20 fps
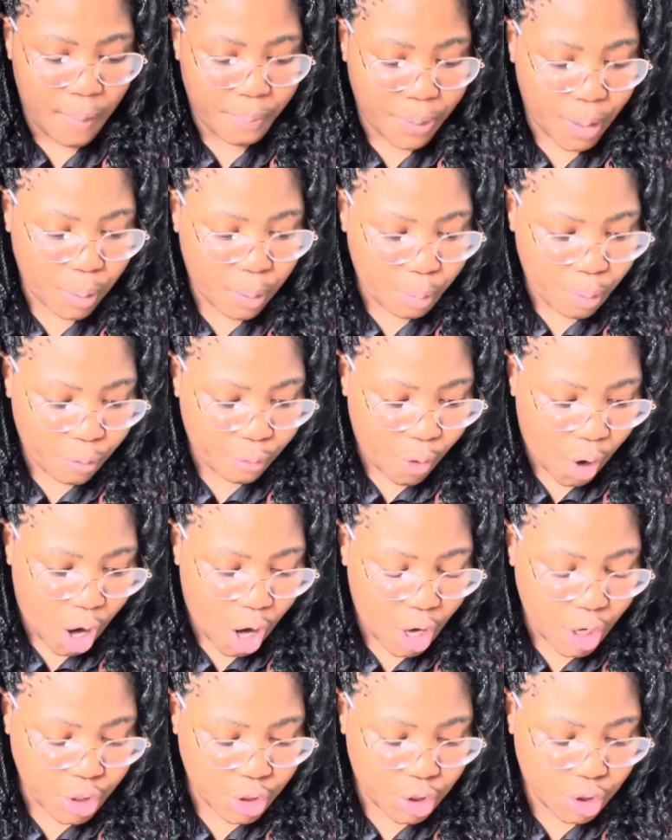Then we move
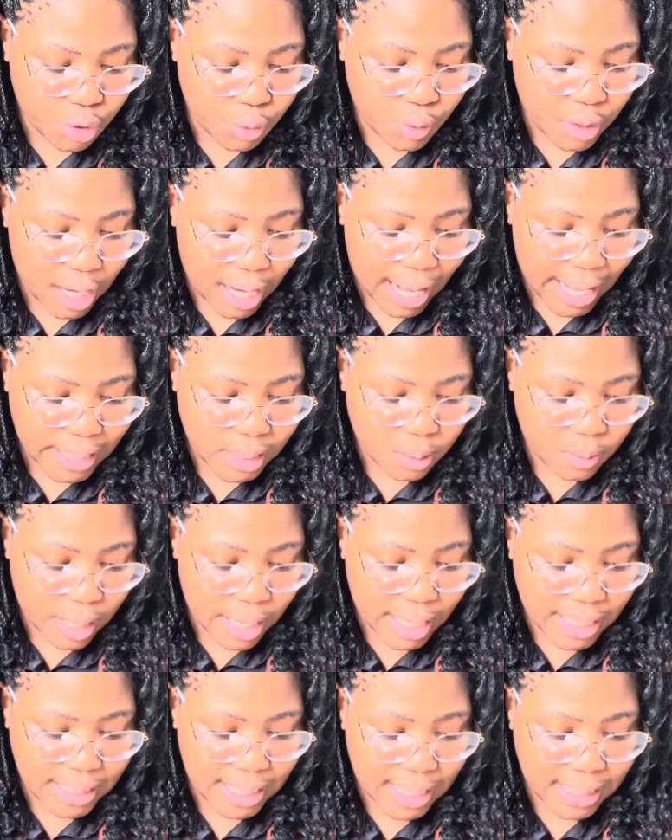on to the last
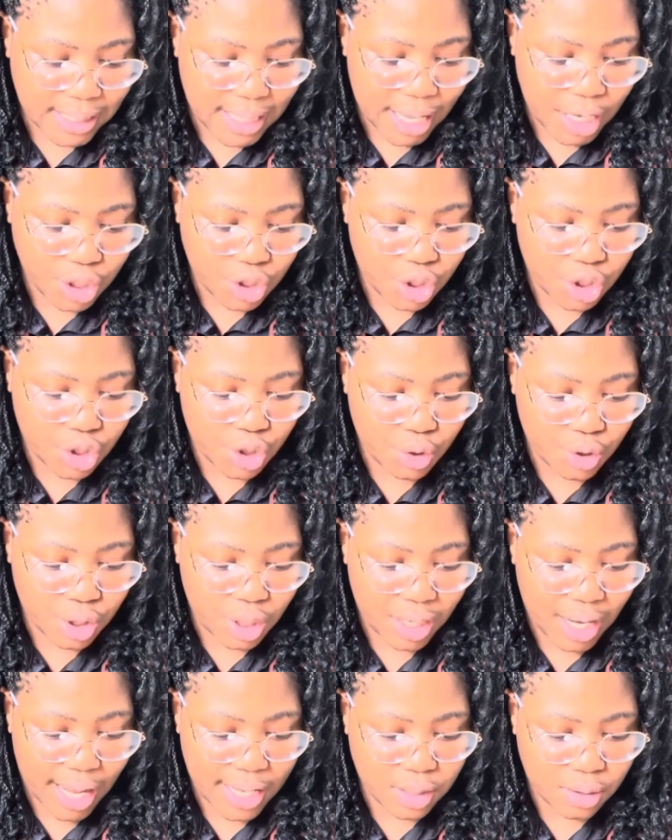one. It says the
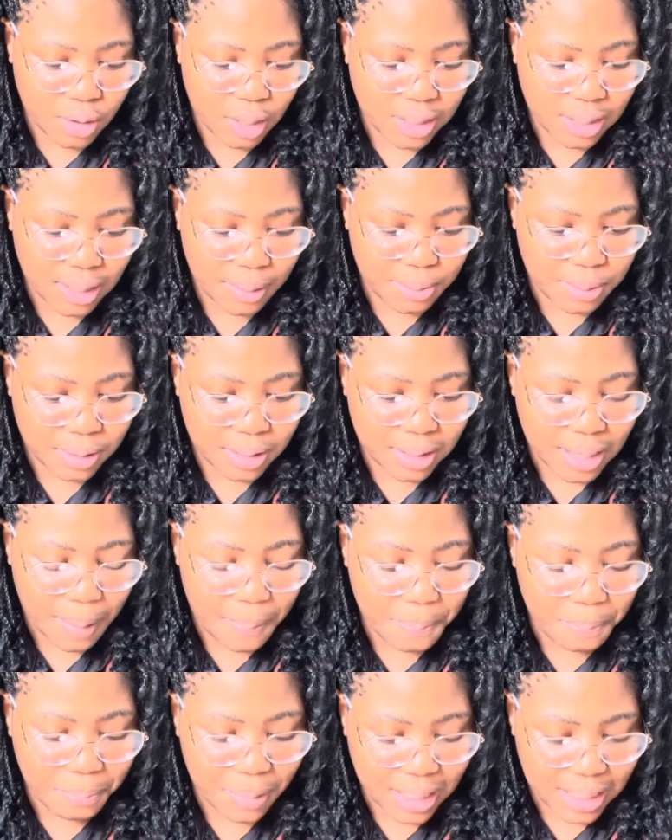institution has not
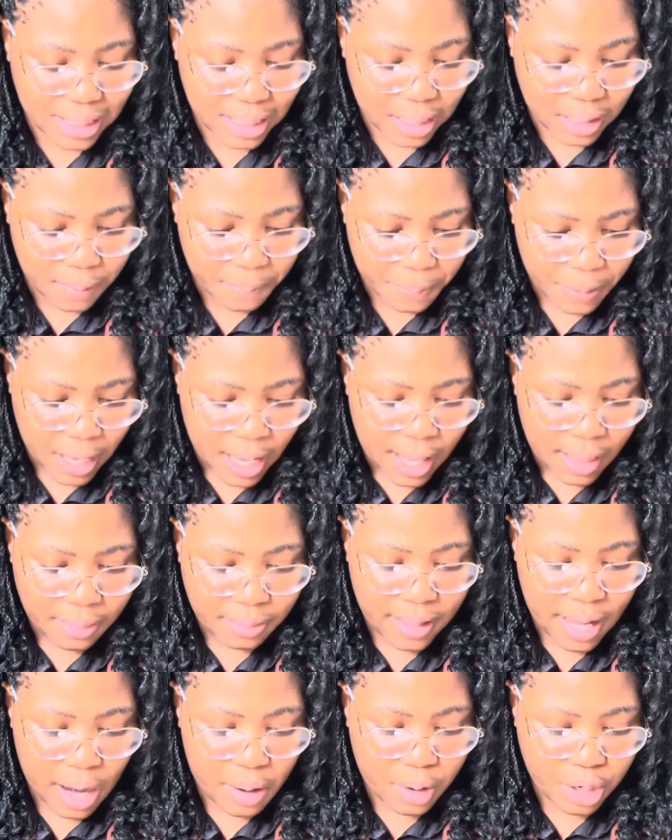submitted
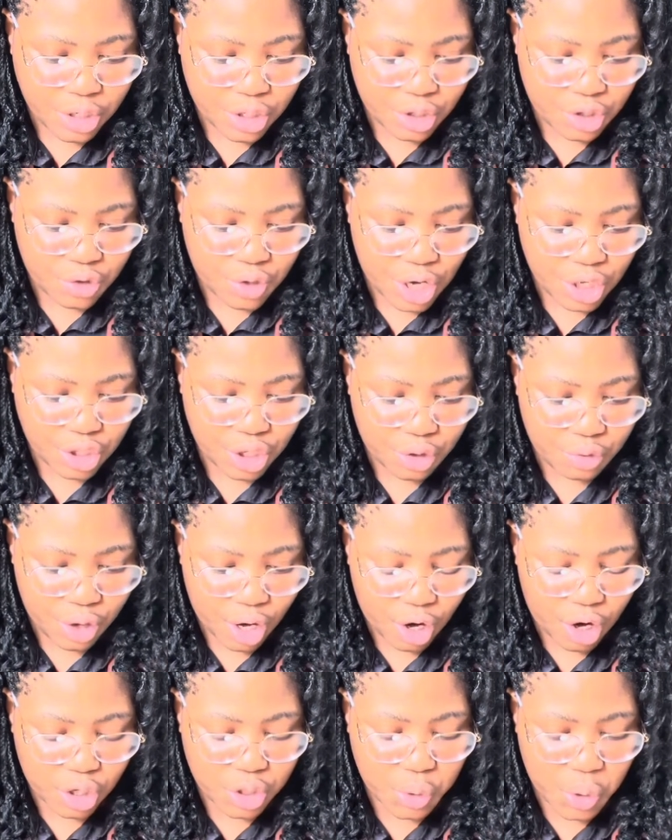their registration
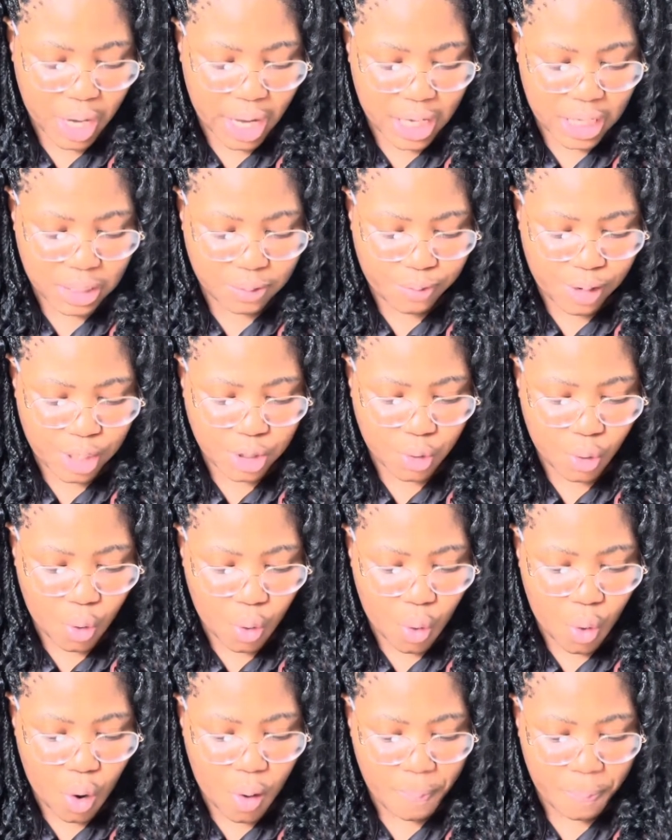record to NsFas
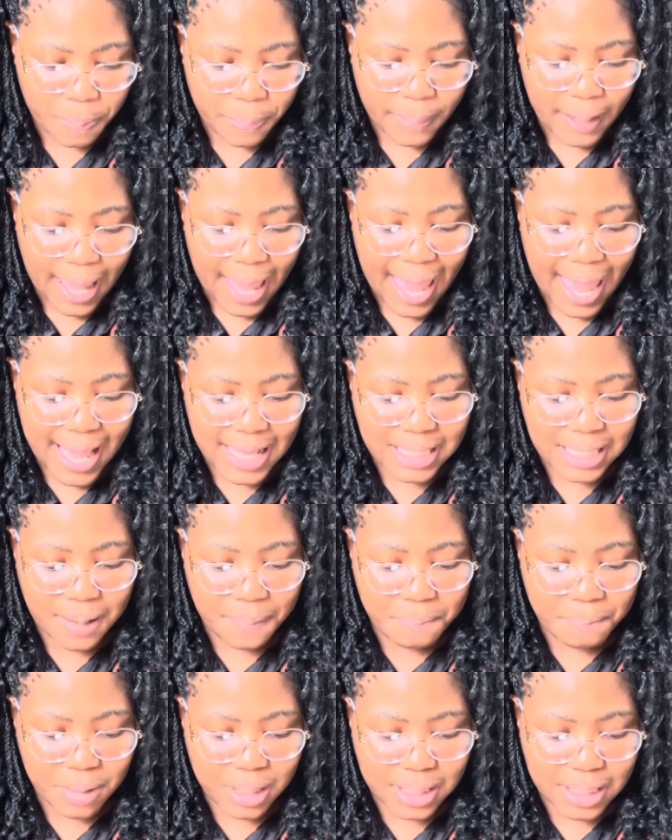or has
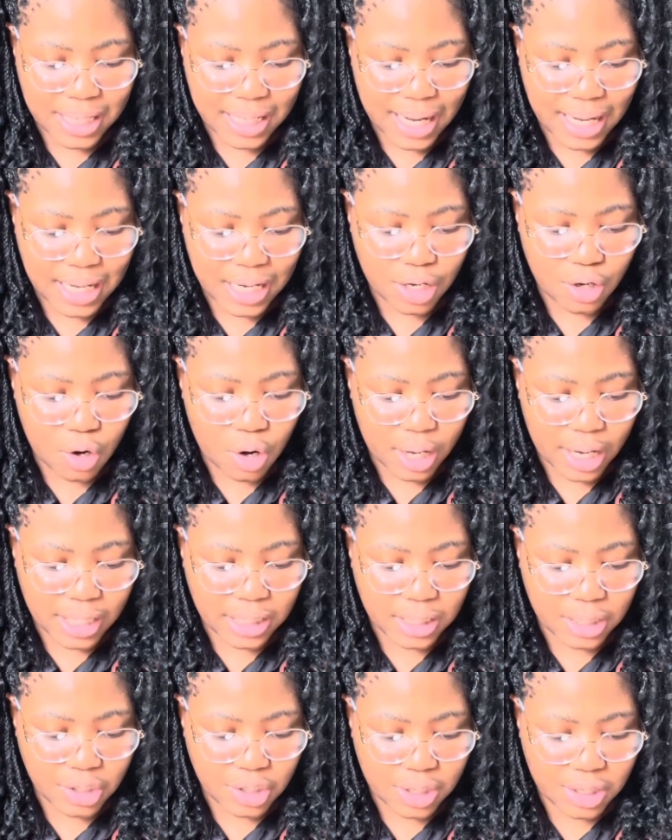submitted an
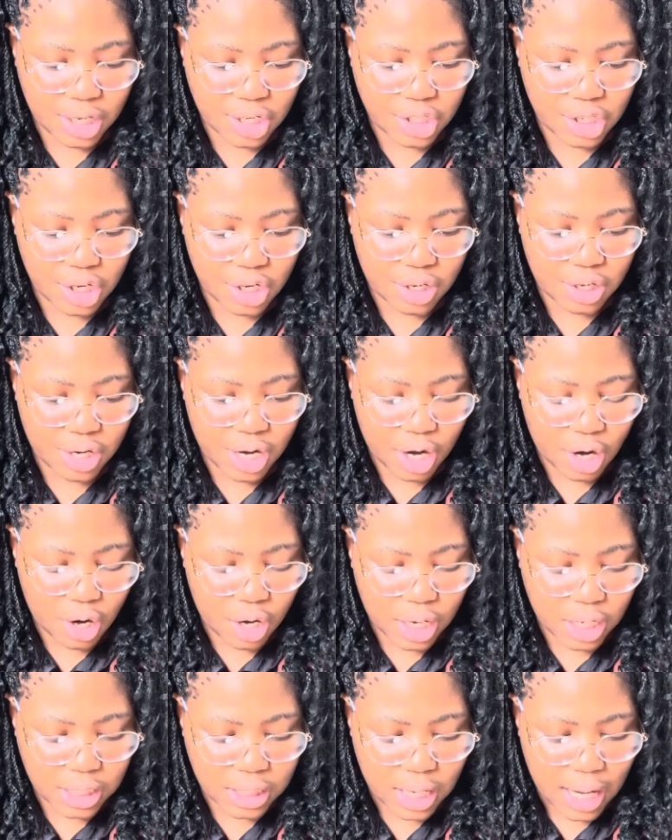incorrect registration record.